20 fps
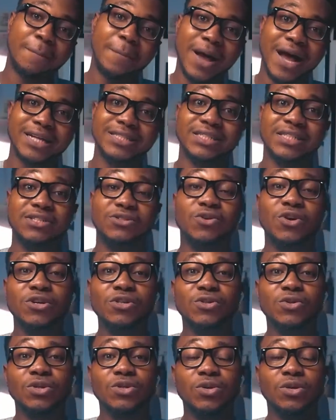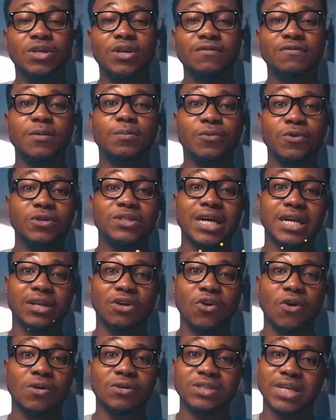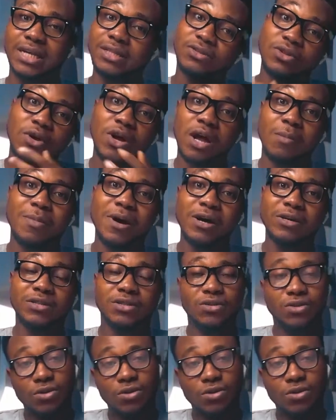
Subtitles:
part, she's going to, you know, give the pros and cons and talk about,